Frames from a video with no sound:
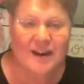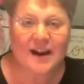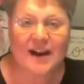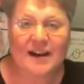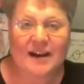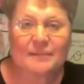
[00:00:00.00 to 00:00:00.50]

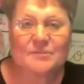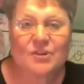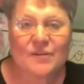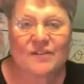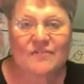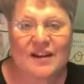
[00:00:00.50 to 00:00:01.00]
I'm
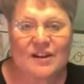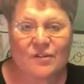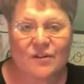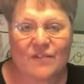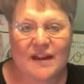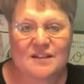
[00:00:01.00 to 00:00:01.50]
doing
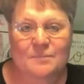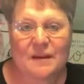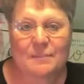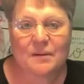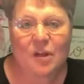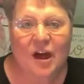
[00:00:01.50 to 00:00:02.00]
vendor events,
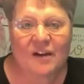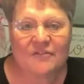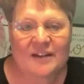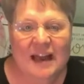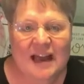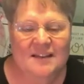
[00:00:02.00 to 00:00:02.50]
people
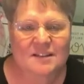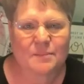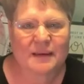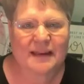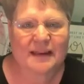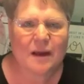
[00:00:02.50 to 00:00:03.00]
often ask
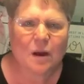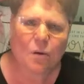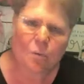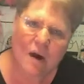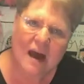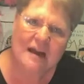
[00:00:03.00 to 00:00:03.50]
me,
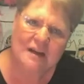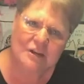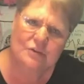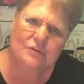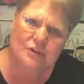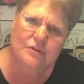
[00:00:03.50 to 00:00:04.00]
why do
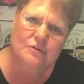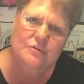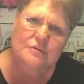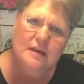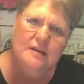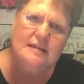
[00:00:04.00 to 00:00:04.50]
you
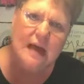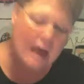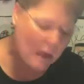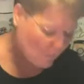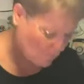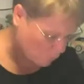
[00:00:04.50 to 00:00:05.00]
use a
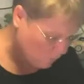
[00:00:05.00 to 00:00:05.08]
towel?